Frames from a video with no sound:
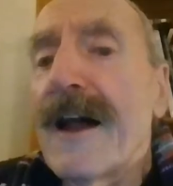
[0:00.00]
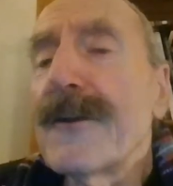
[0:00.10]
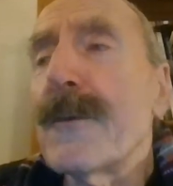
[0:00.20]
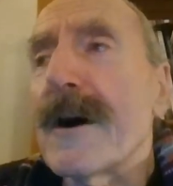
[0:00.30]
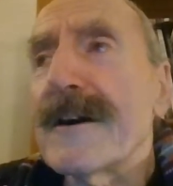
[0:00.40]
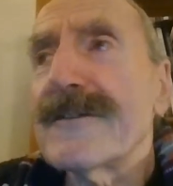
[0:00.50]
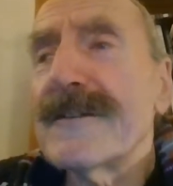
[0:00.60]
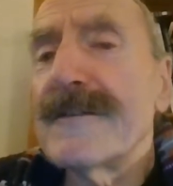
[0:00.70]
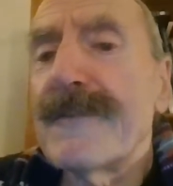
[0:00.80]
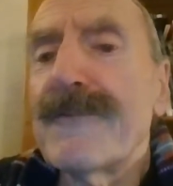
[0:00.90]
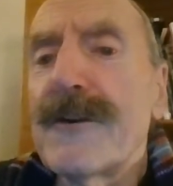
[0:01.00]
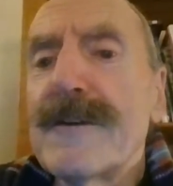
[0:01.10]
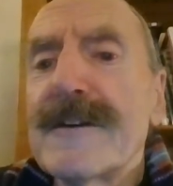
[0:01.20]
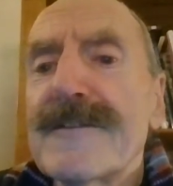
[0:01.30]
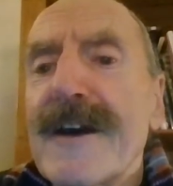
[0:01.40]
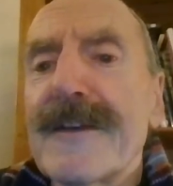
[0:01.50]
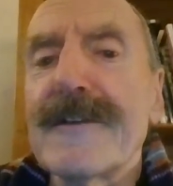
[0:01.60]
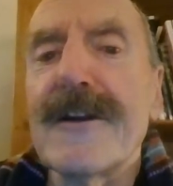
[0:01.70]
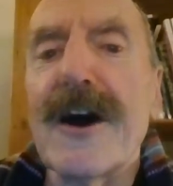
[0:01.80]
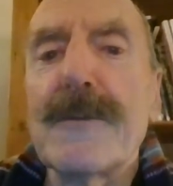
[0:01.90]
Otherwise, a few years down
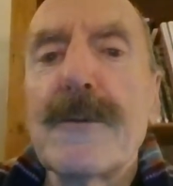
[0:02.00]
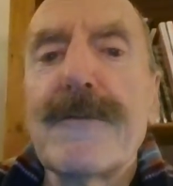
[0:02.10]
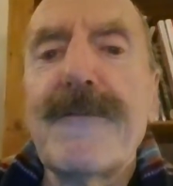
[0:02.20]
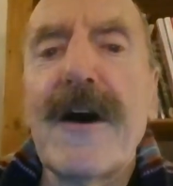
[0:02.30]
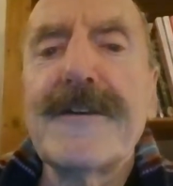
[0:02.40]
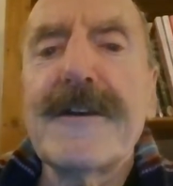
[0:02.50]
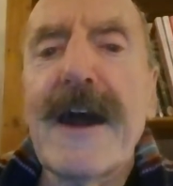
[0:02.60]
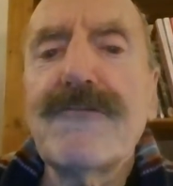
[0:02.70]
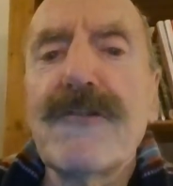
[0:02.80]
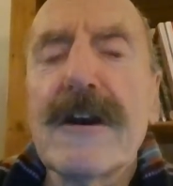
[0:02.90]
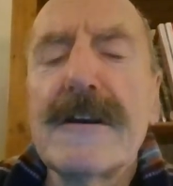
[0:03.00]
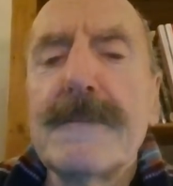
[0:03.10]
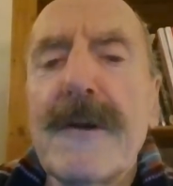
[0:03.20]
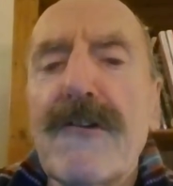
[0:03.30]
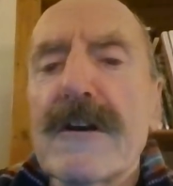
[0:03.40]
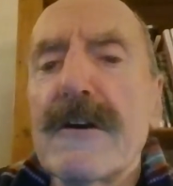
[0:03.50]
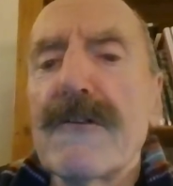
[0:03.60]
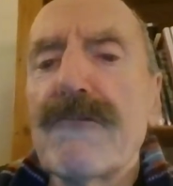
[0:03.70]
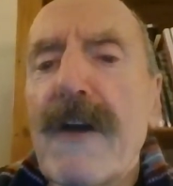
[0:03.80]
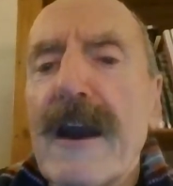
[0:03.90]
the line, we will find that African
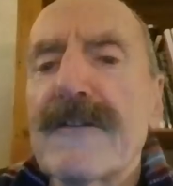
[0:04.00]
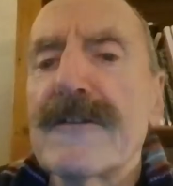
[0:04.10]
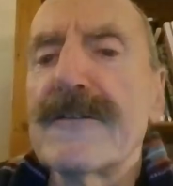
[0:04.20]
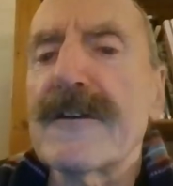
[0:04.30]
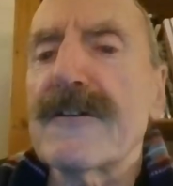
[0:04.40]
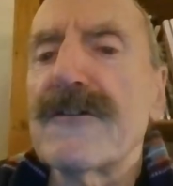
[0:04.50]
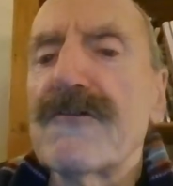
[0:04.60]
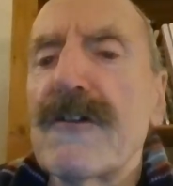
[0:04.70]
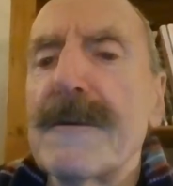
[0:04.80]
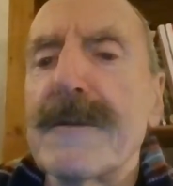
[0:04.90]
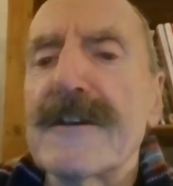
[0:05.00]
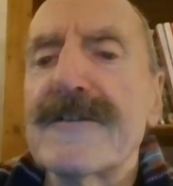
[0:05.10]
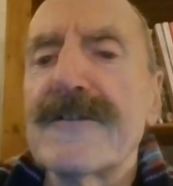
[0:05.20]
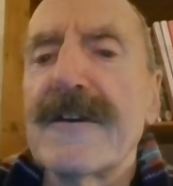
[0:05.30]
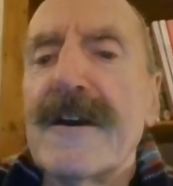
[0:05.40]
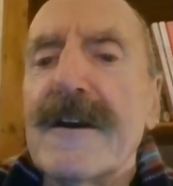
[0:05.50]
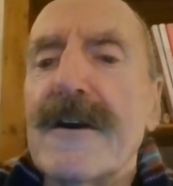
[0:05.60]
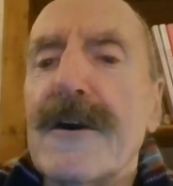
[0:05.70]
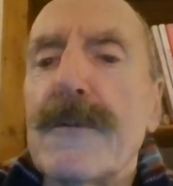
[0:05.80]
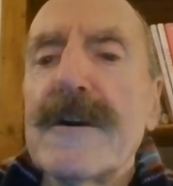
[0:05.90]
American cranks and extremists
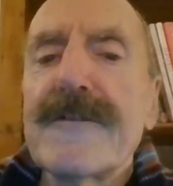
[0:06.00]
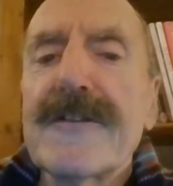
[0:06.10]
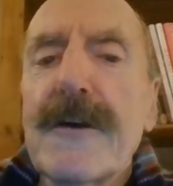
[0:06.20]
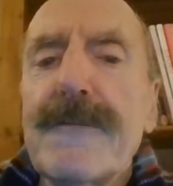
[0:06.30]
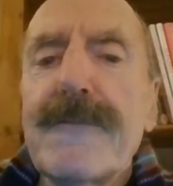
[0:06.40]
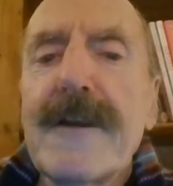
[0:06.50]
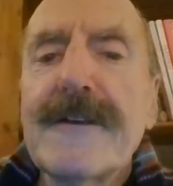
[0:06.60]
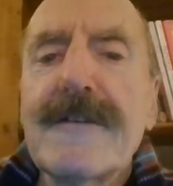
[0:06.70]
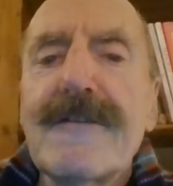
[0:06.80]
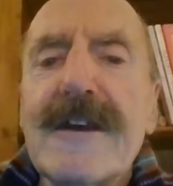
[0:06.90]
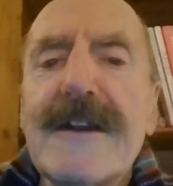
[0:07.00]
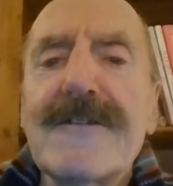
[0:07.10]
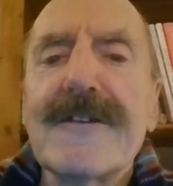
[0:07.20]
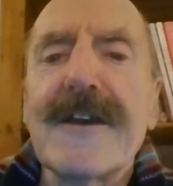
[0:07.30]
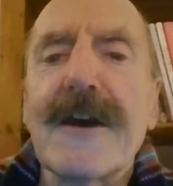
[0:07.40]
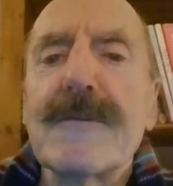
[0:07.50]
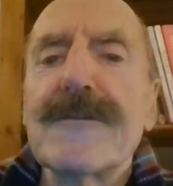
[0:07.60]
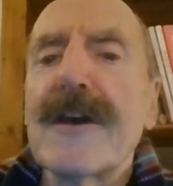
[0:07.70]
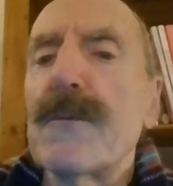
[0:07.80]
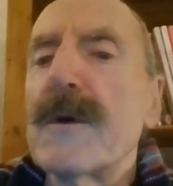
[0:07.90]
will have so flooded the internet
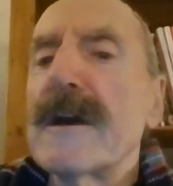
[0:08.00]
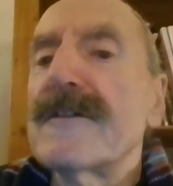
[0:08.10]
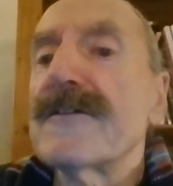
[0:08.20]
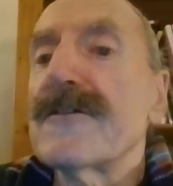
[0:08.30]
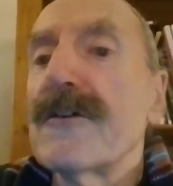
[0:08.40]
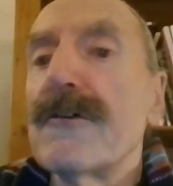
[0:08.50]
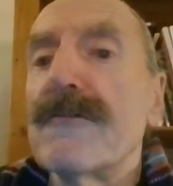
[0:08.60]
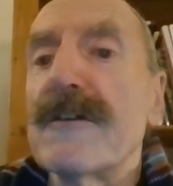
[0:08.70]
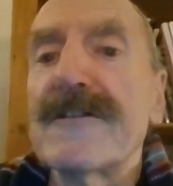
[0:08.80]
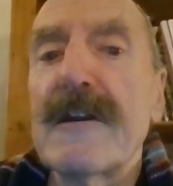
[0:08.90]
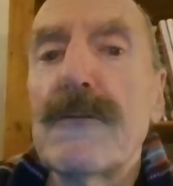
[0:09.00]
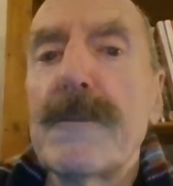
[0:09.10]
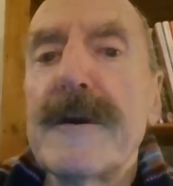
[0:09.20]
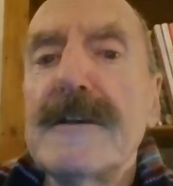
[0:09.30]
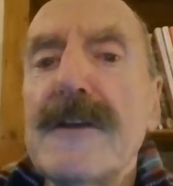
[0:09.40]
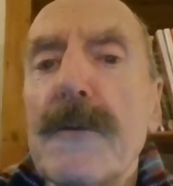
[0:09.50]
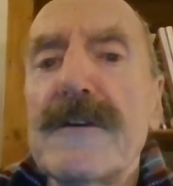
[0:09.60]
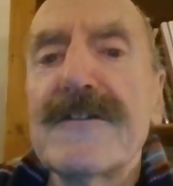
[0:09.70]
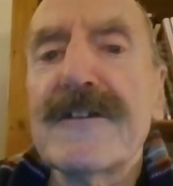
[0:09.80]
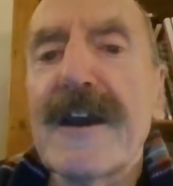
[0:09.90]
with their weird stories that there will be no
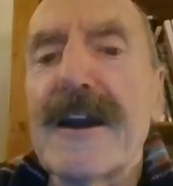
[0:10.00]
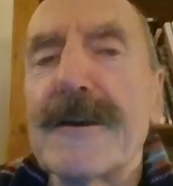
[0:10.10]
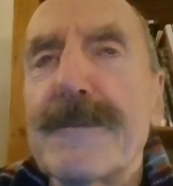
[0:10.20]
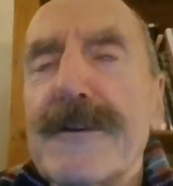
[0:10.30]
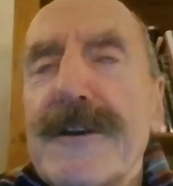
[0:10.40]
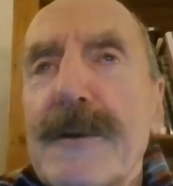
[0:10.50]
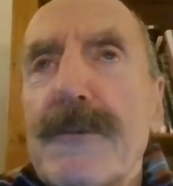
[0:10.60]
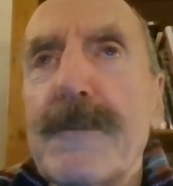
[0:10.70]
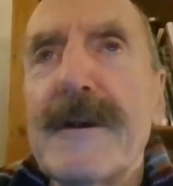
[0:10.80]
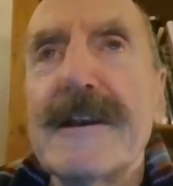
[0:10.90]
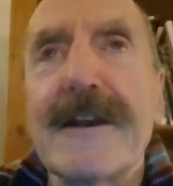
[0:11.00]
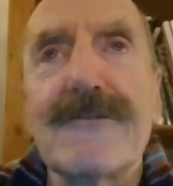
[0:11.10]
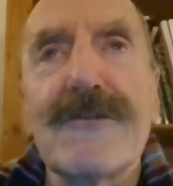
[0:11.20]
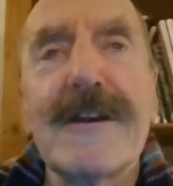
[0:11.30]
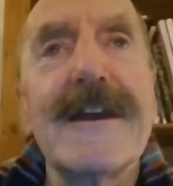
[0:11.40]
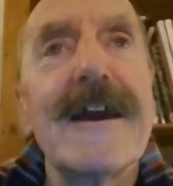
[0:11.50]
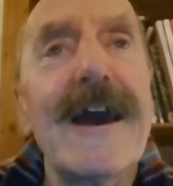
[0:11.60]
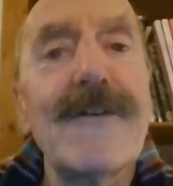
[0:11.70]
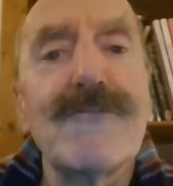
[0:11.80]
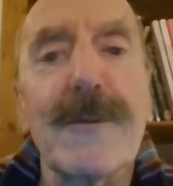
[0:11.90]
escape and they will be literally
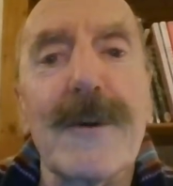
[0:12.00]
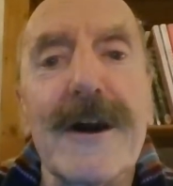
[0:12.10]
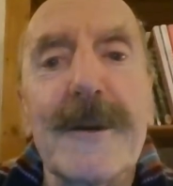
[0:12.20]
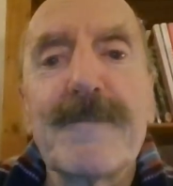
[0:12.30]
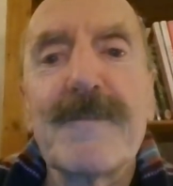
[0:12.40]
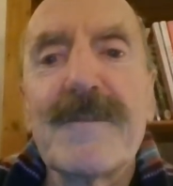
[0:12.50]
everywhere.